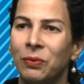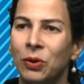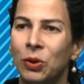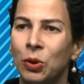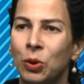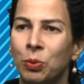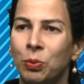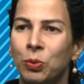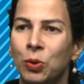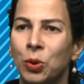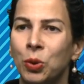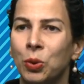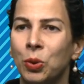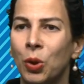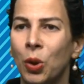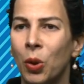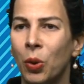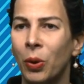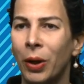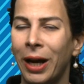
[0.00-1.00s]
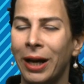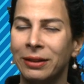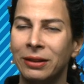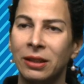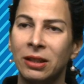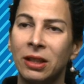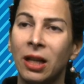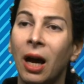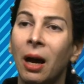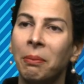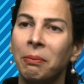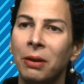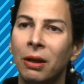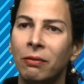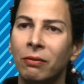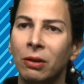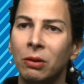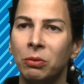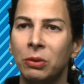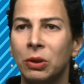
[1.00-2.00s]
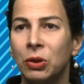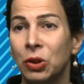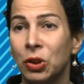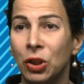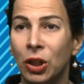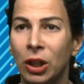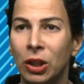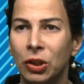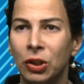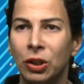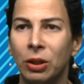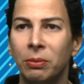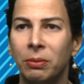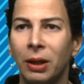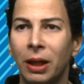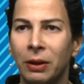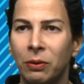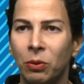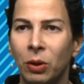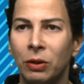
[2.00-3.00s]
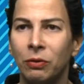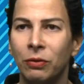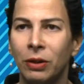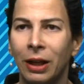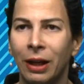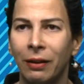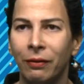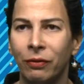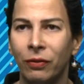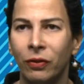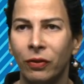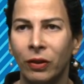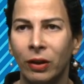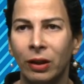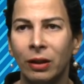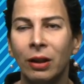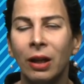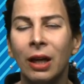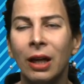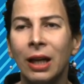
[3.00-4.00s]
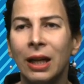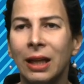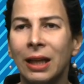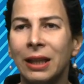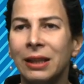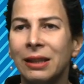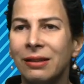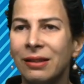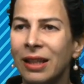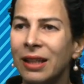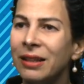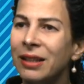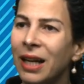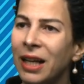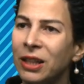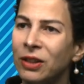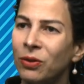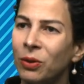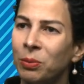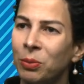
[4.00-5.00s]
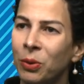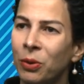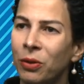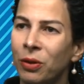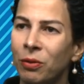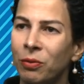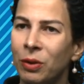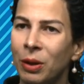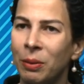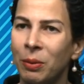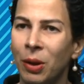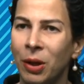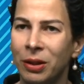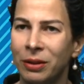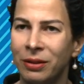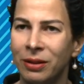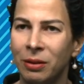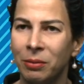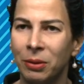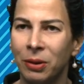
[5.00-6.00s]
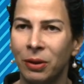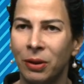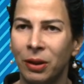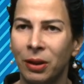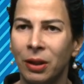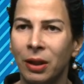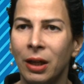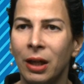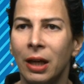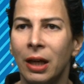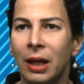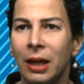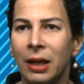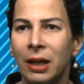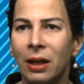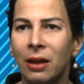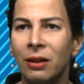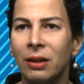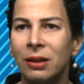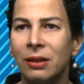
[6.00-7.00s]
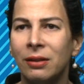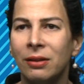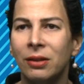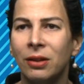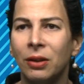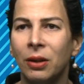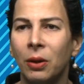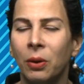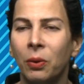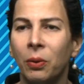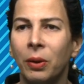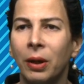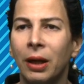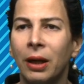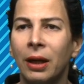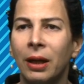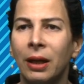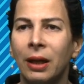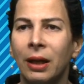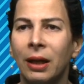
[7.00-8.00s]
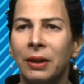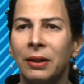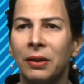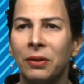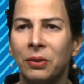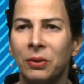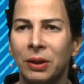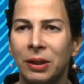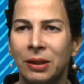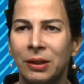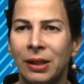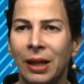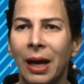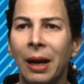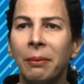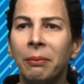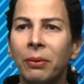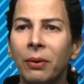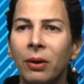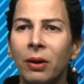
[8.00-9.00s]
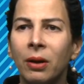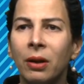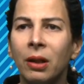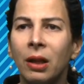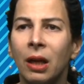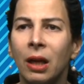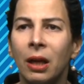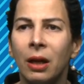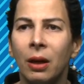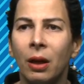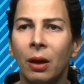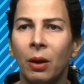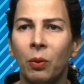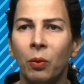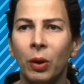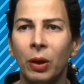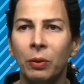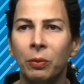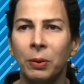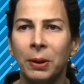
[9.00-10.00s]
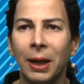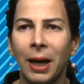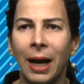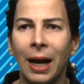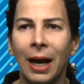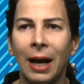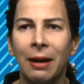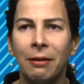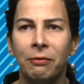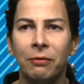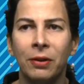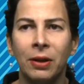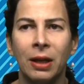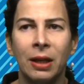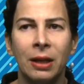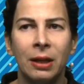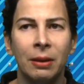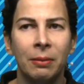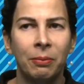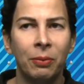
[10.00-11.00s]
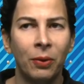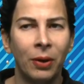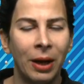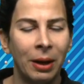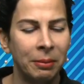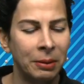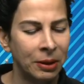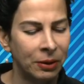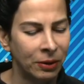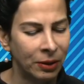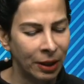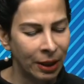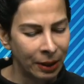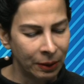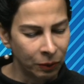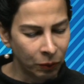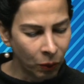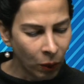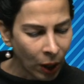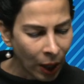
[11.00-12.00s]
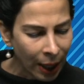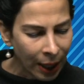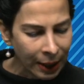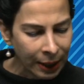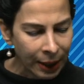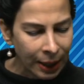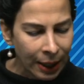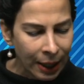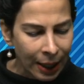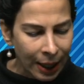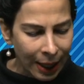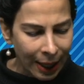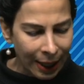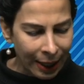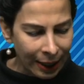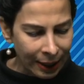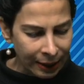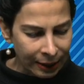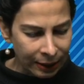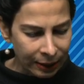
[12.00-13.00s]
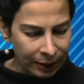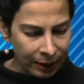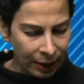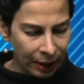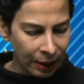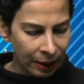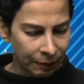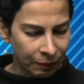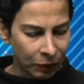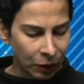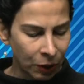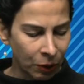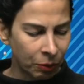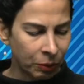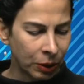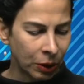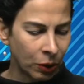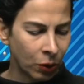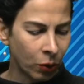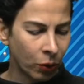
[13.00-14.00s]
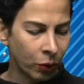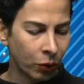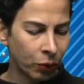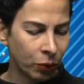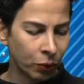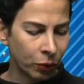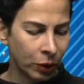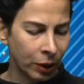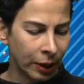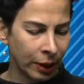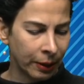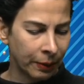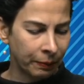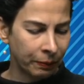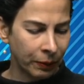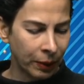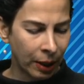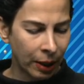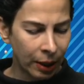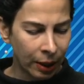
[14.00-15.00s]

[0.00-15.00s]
to go at the top level. We could change them like what we have seen. And the syntax for both of them are similar. Here is another example. Where we have a parameter n1, and we go through the